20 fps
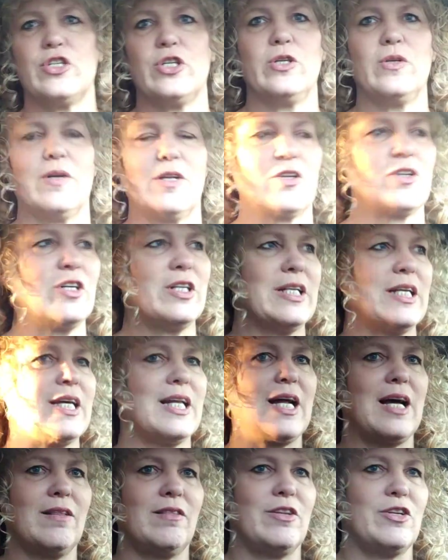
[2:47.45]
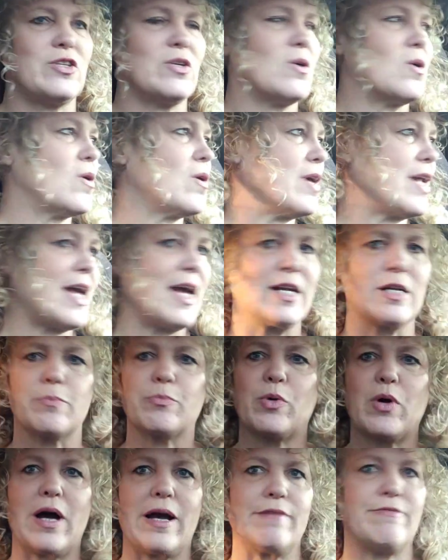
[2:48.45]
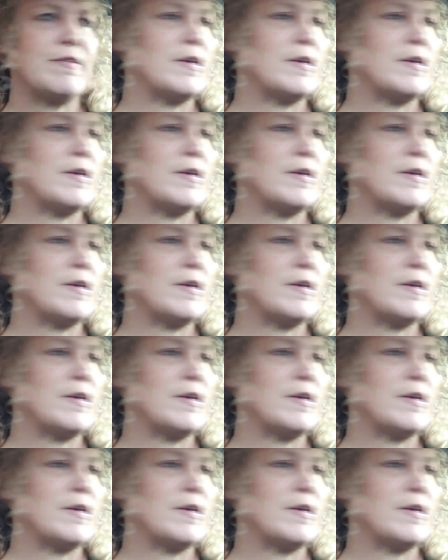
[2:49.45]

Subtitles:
to and couldn't get out the door, and I had to pry